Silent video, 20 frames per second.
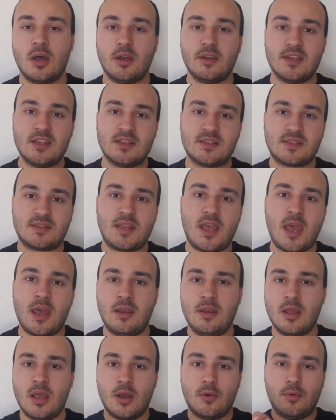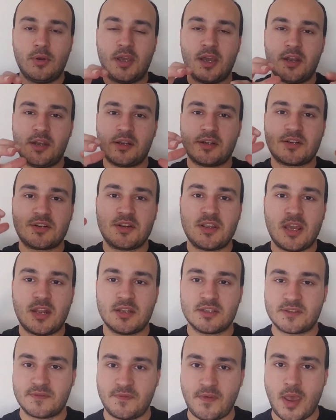Instead, we're going to create
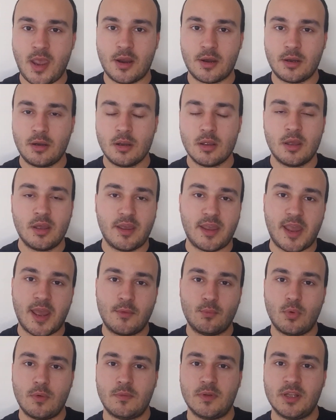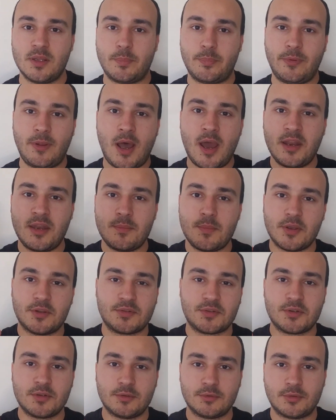a sphere and we will apply the
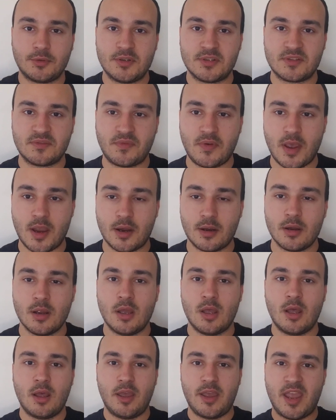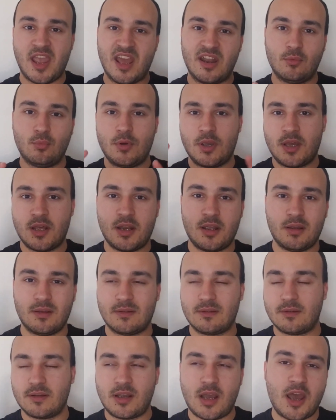material to the sphere and we're going to
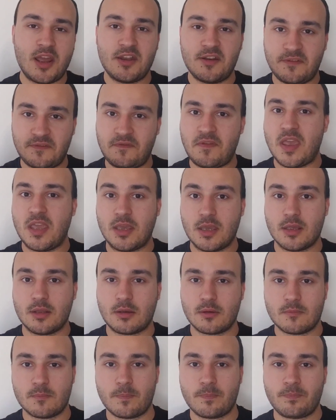kind of fake it.